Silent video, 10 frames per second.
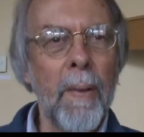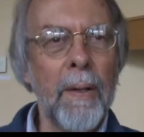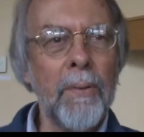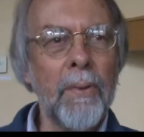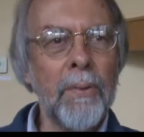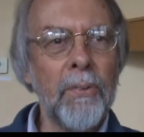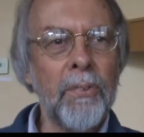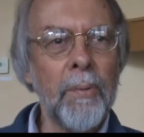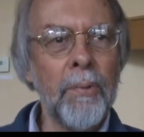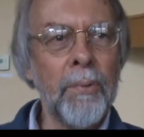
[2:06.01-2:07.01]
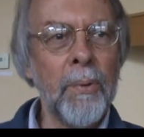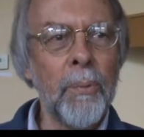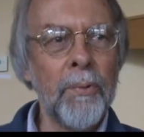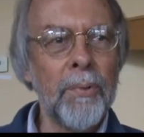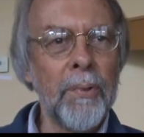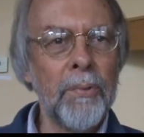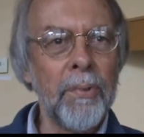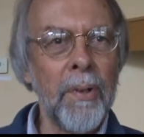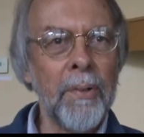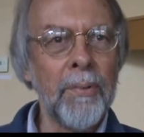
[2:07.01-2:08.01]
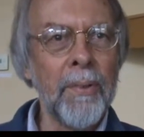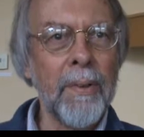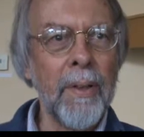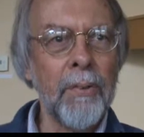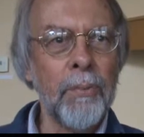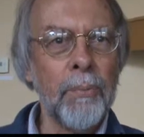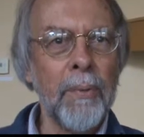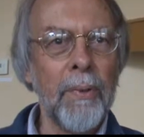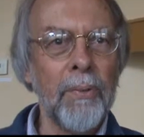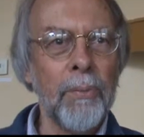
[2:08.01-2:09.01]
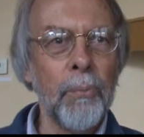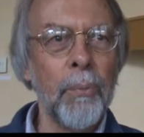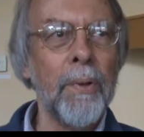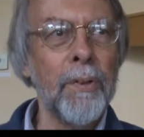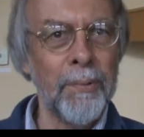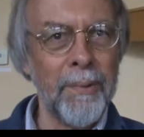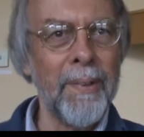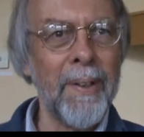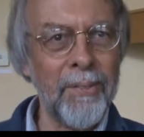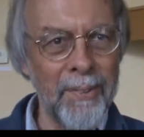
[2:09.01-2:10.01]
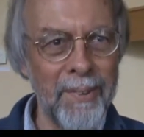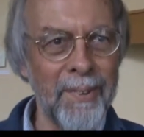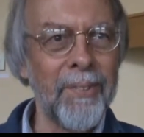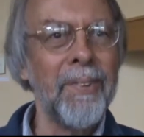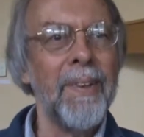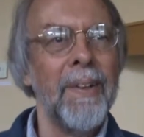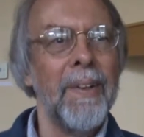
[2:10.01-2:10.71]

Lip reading: and I think to some degree Western astrology, as wonderful as it is